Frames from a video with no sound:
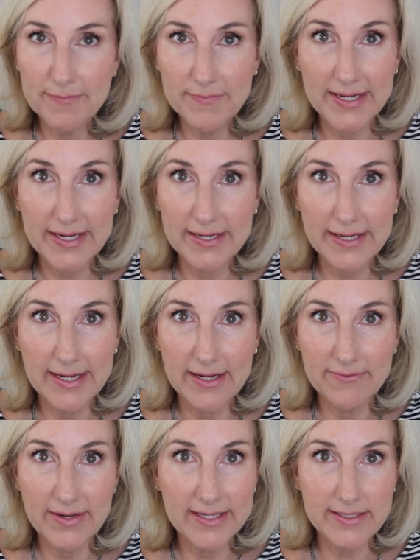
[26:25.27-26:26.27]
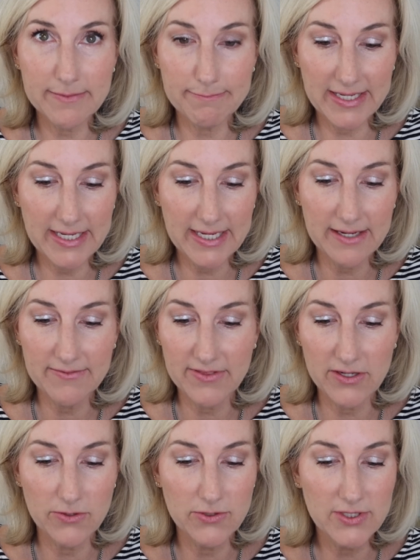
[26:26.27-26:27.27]
I can have as many of
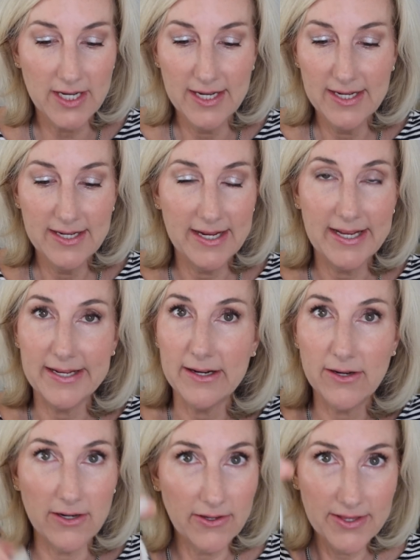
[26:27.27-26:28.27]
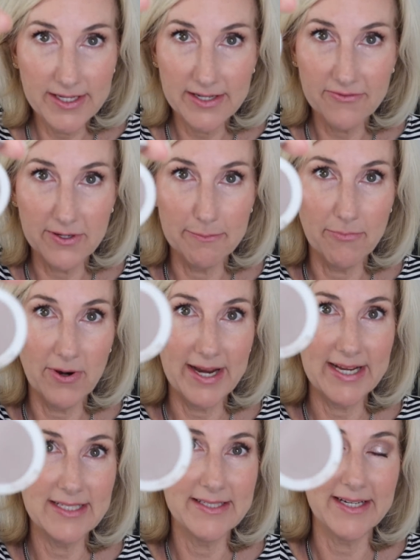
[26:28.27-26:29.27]
those in all the different
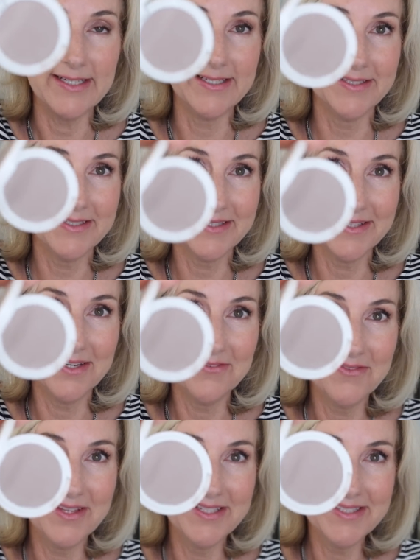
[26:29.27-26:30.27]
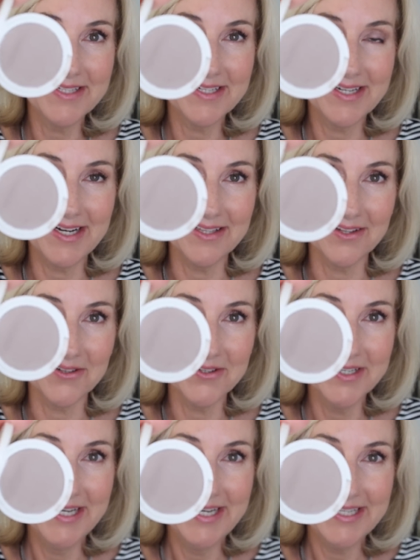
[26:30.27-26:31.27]
brands. I just love this color.